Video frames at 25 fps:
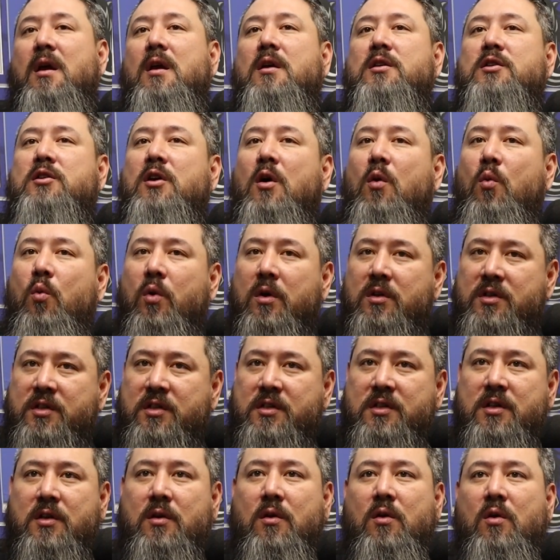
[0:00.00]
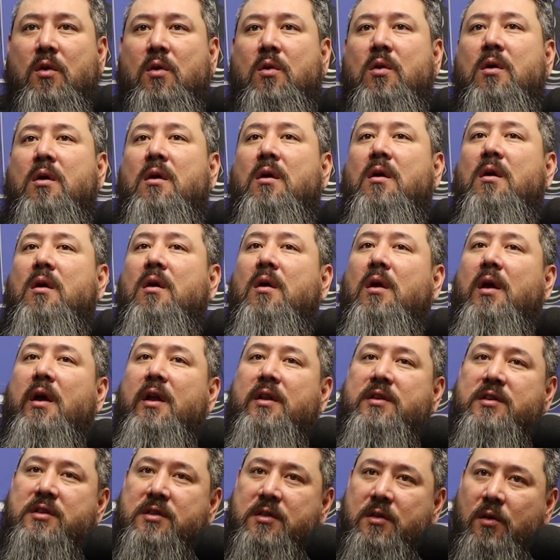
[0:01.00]
No. So
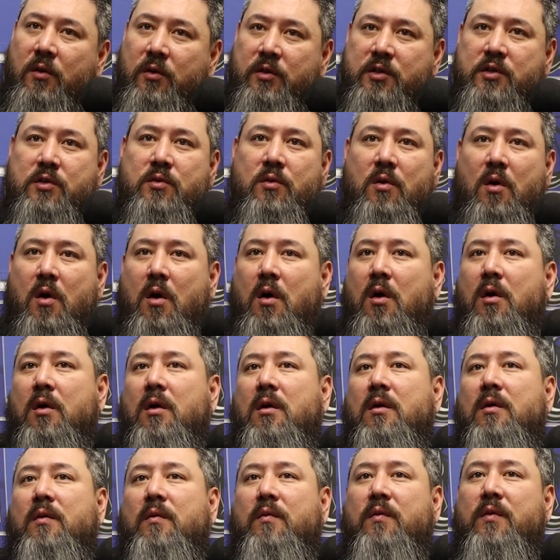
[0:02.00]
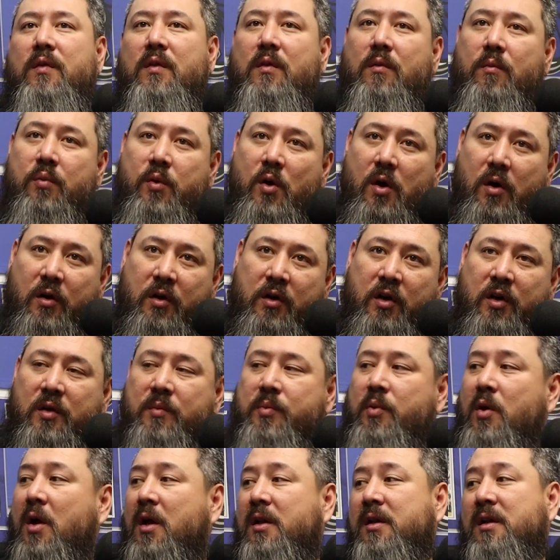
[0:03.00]
it's still strong. Good
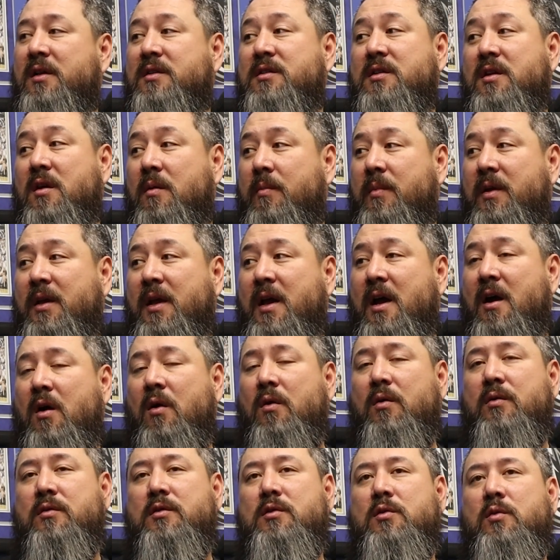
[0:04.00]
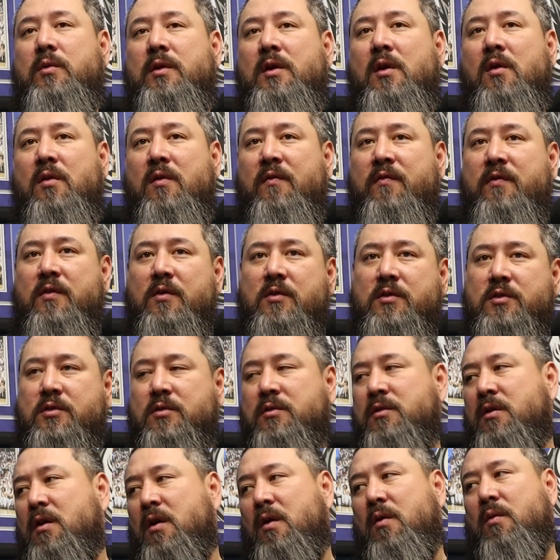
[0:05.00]
products coming out. Do we know the future?
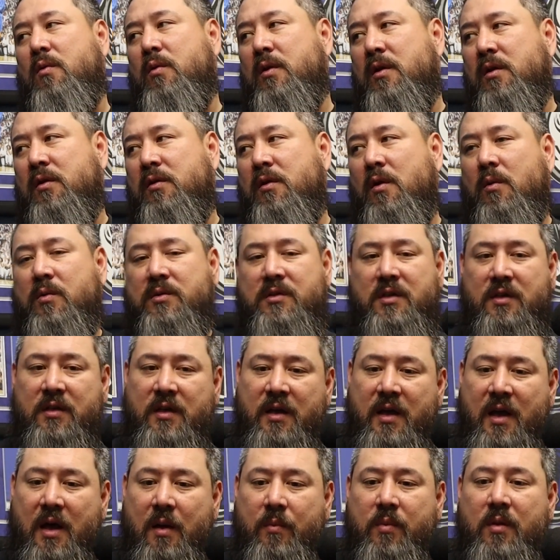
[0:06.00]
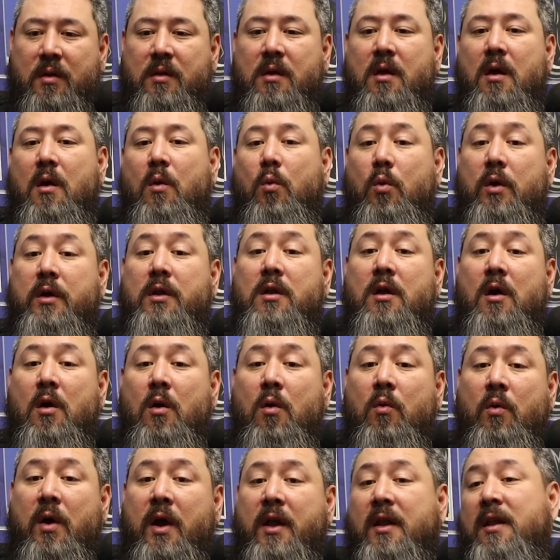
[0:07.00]
No, we don't know what's going to happen. We
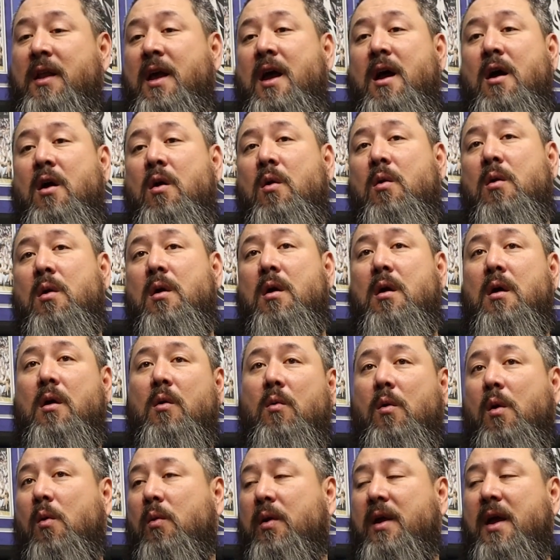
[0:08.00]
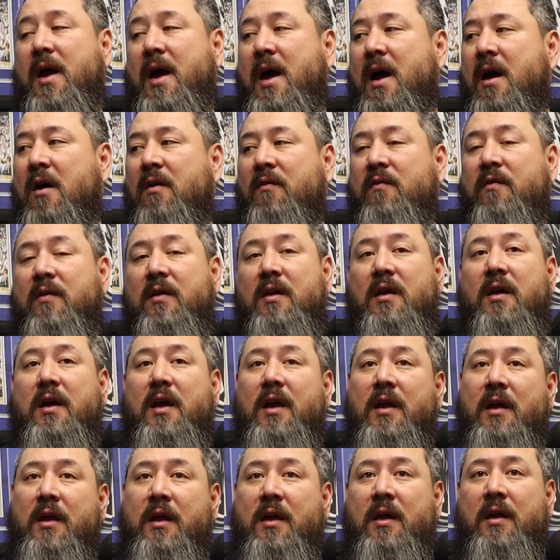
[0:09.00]
know right now what we have
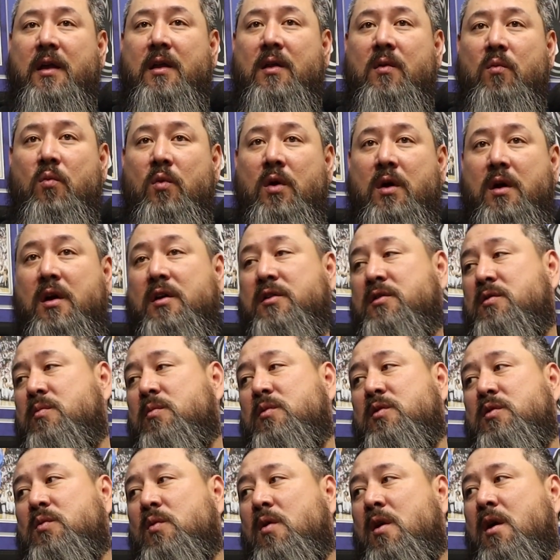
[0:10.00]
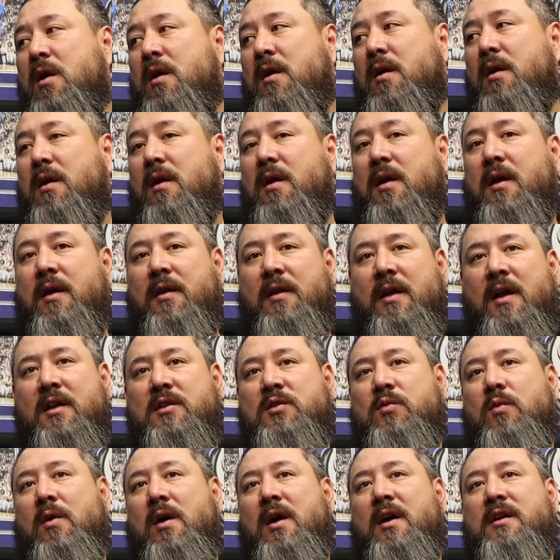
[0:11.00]
and what customers want, and
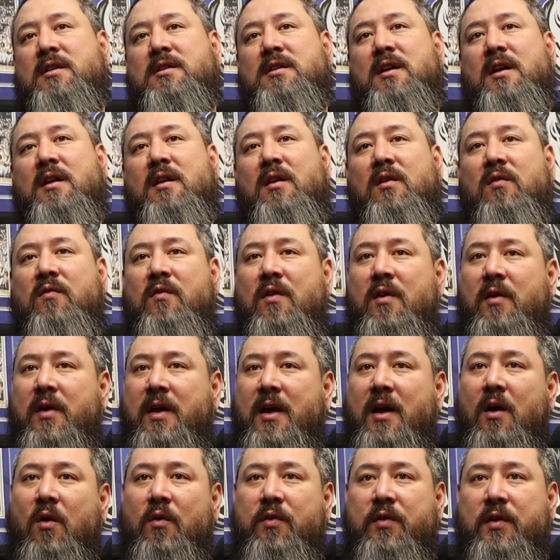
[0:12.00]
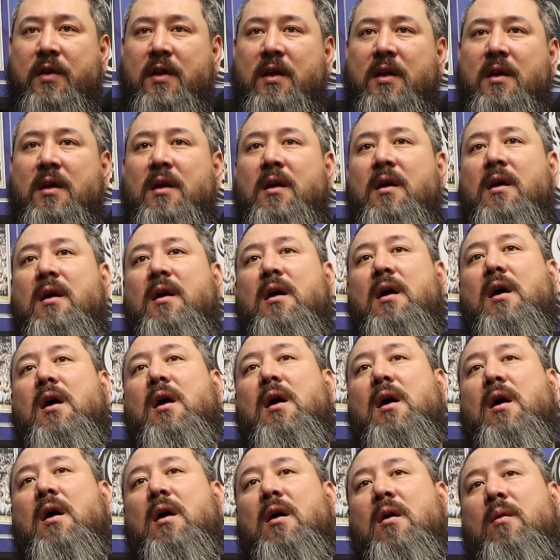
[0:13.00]
that's why I said it's very healthy.
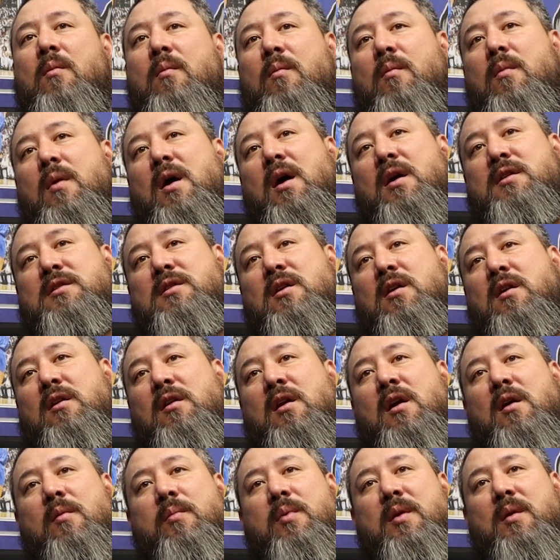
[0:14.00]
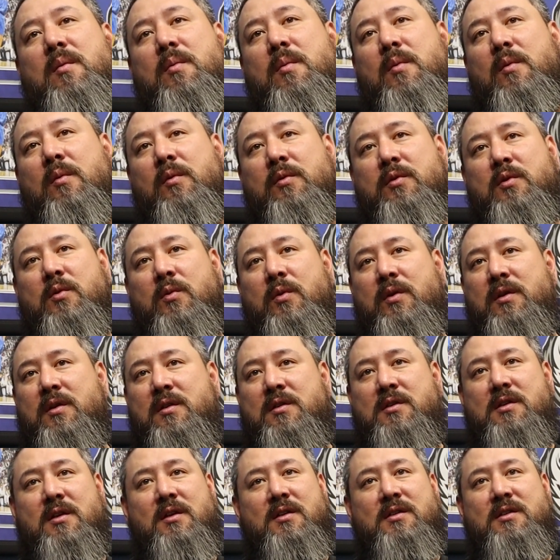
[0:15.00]
I saw a lot of people doing
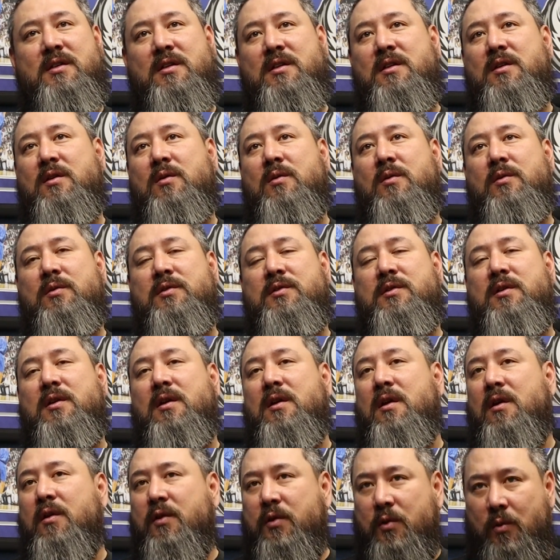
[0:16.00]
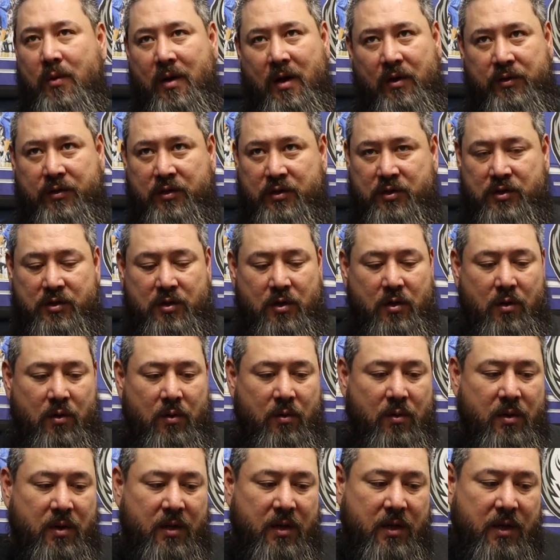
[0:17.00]
tons of deals throughout the
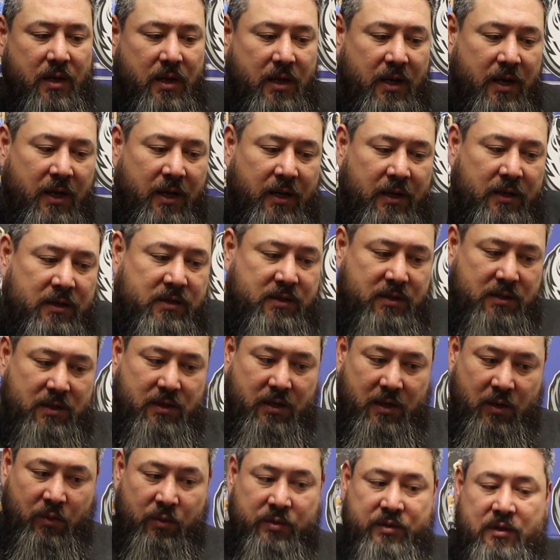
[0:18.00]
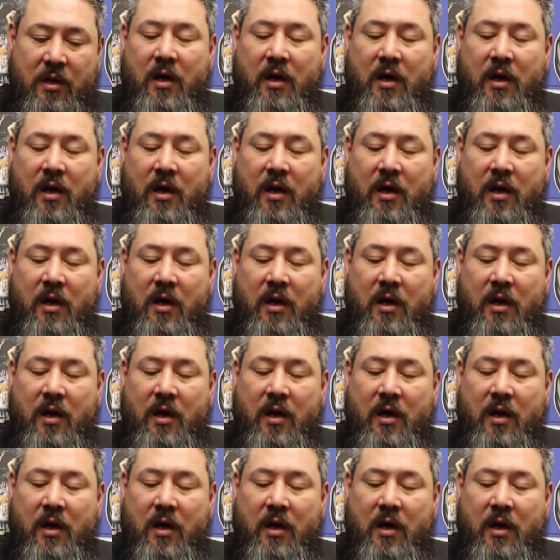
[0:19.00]
show, and it was